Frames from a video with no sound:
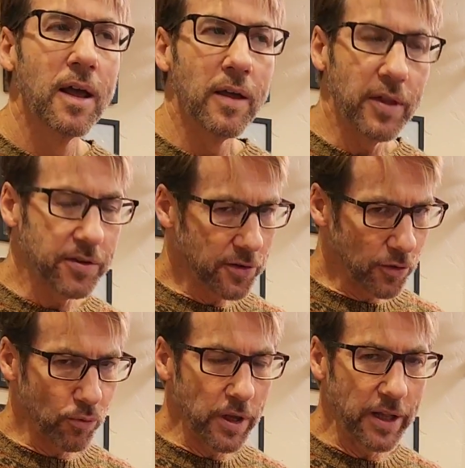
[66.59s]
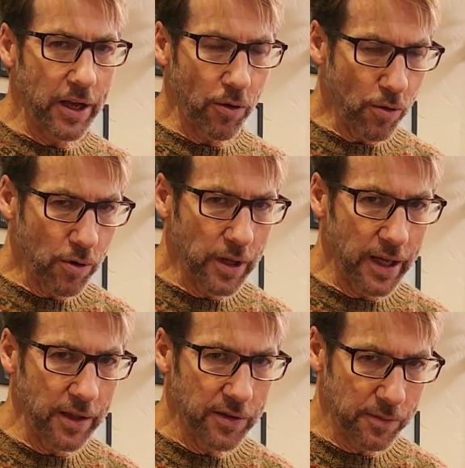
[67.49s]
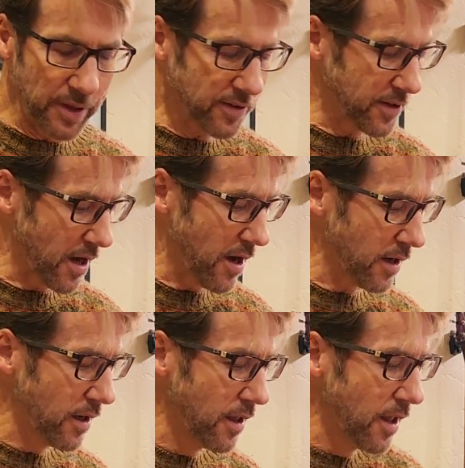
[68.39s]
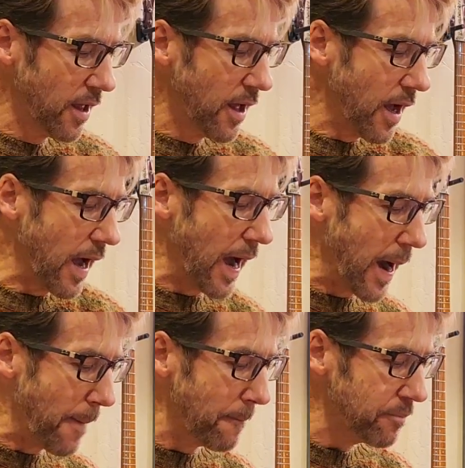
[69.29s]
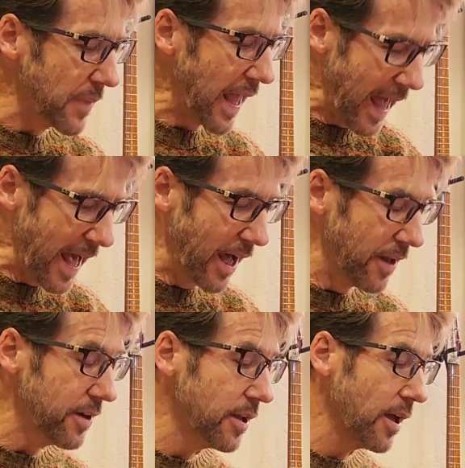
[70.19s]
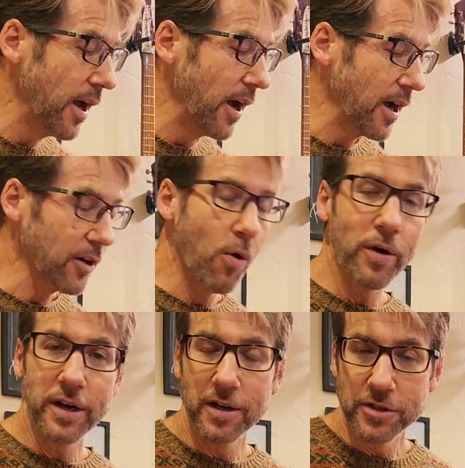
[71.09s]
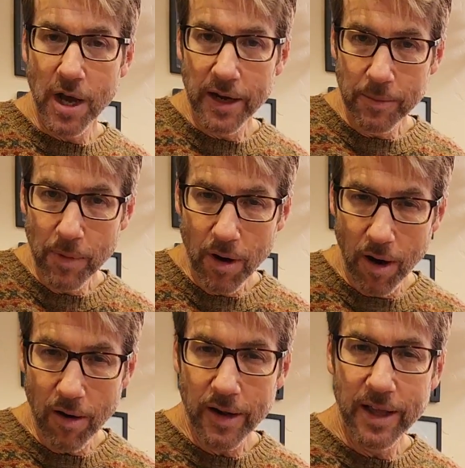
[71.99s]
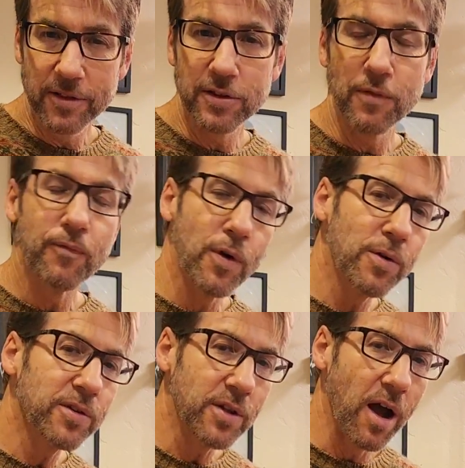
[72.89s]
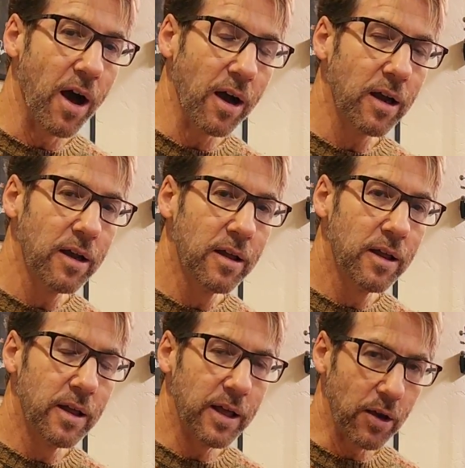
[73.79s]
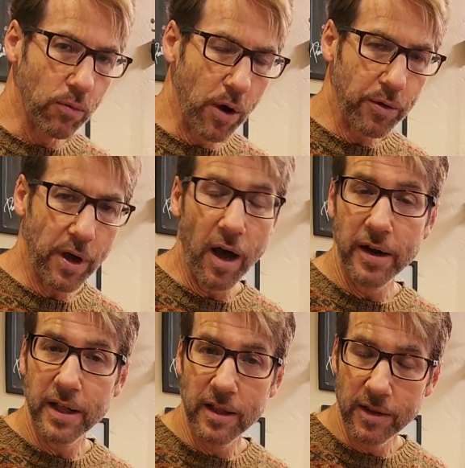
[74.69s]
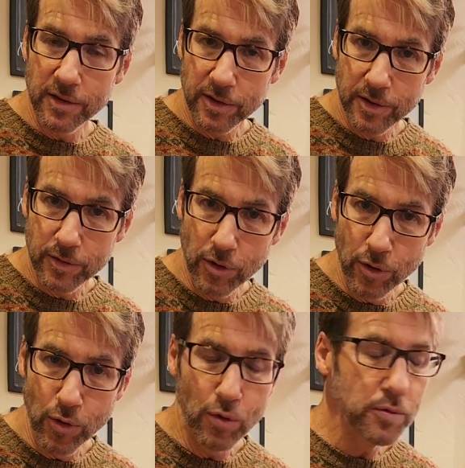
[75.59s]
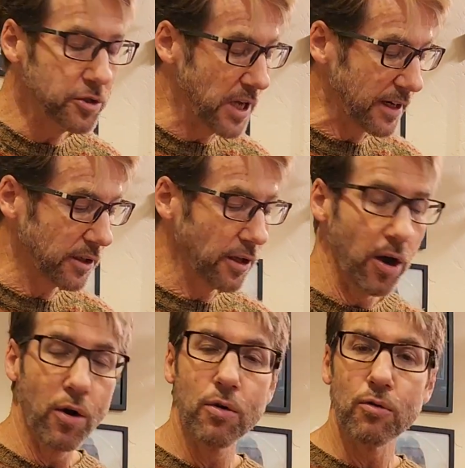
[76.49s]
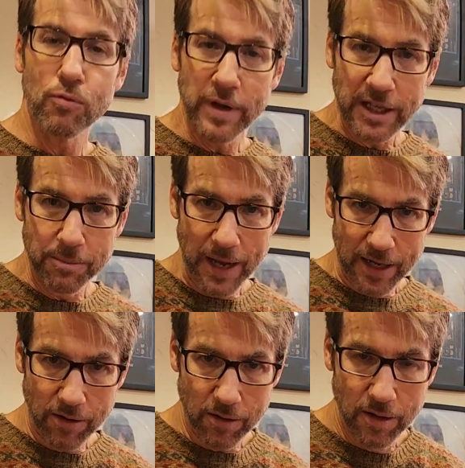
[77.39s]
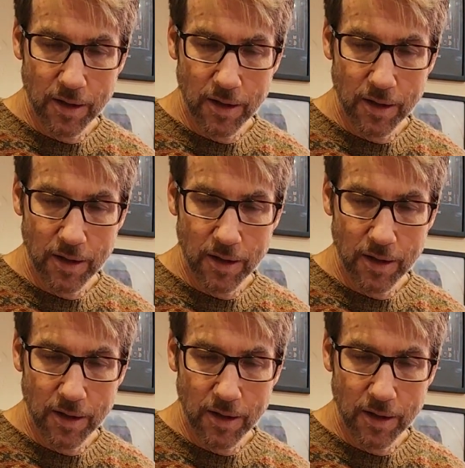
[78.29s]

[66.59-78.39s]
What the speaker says: This is a really early Smiths song, and according to Johnny Marr, it's the first song he wrote on his new Jet Glow Rickenbacker